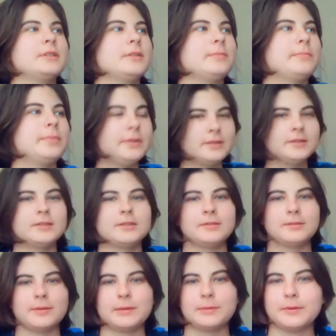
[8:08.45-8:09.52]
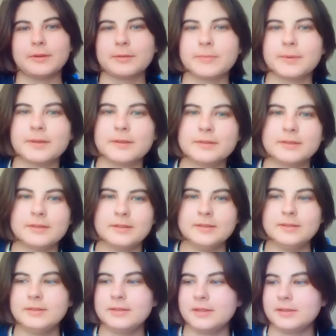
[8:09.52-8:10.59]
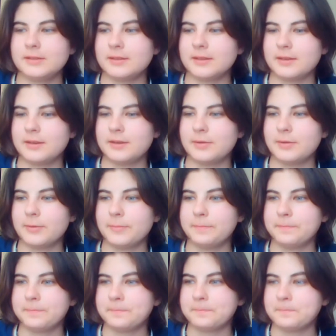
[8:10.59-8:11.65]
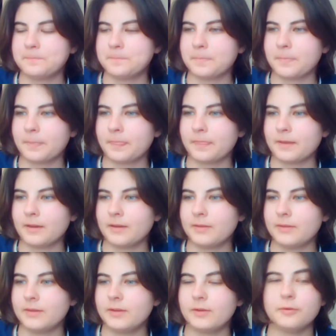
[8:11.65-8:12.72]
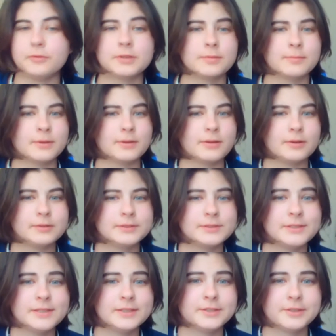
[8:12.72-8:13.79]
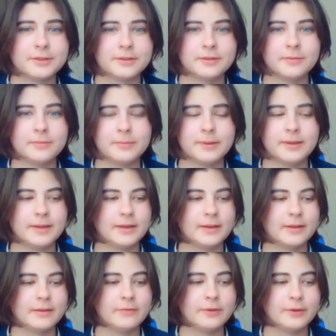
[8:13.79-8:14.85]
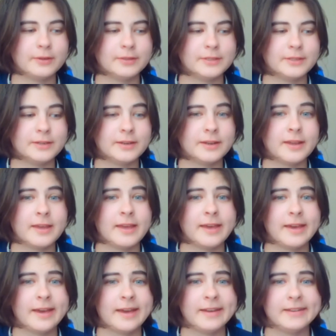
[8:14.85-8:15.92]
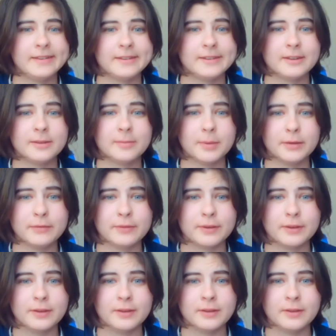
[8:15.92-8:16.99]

put into my work, because it's like the ultimate contradiction, being a virgin and a mother.